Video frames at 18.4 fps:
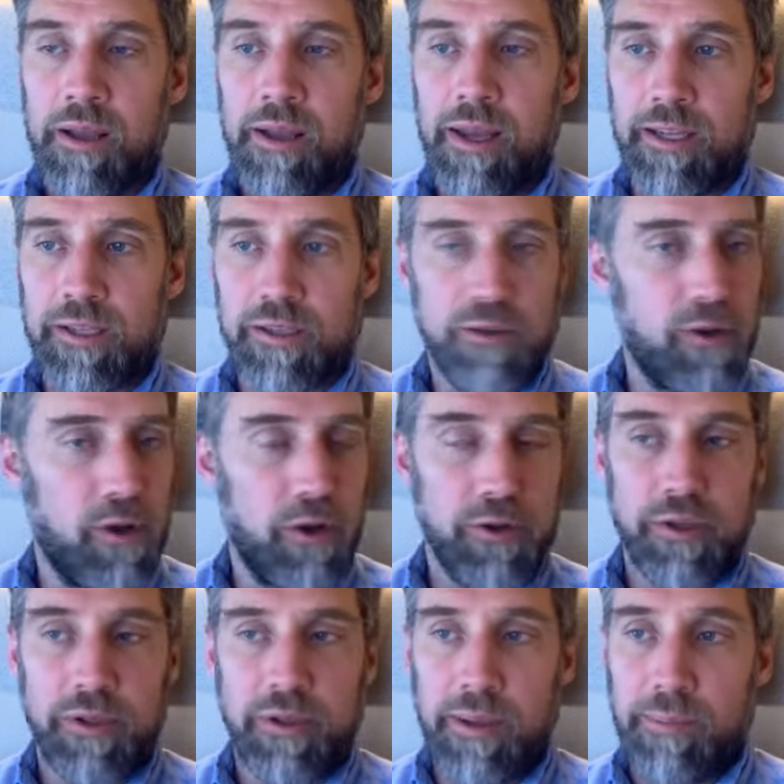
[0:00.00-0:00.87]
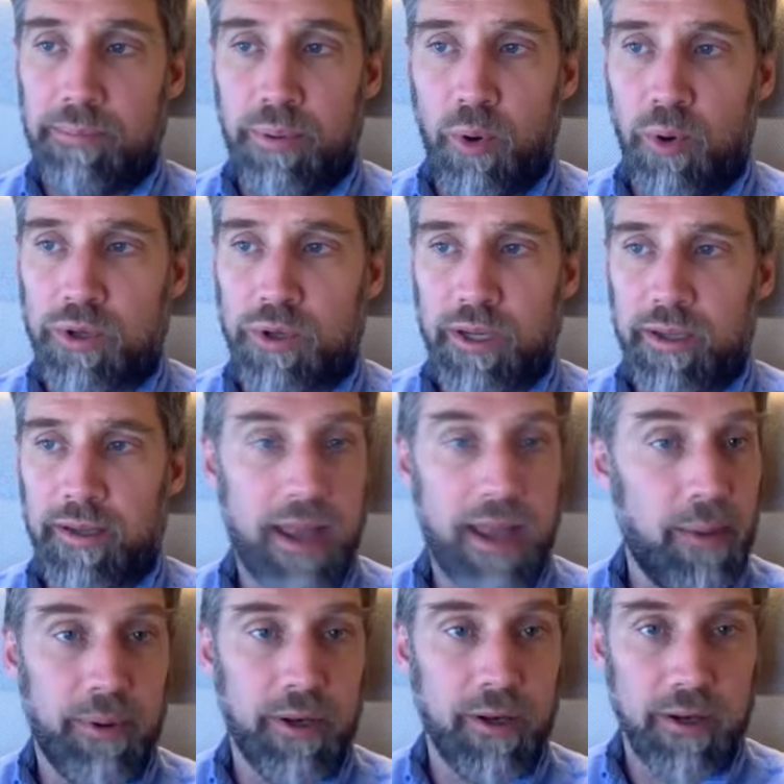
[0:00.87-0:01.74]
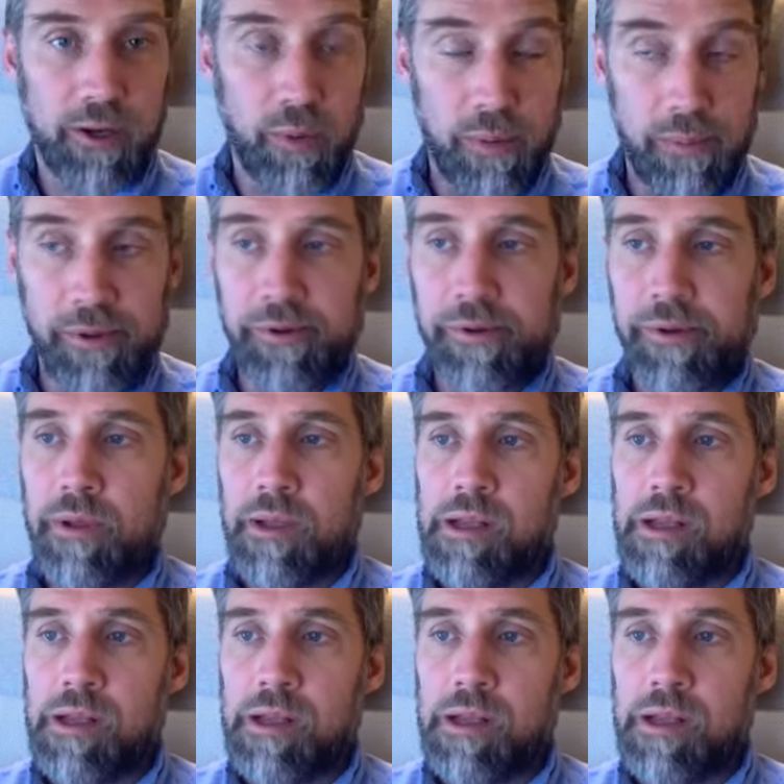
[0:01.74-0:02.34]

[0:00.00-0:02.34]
It's not importing capital equipment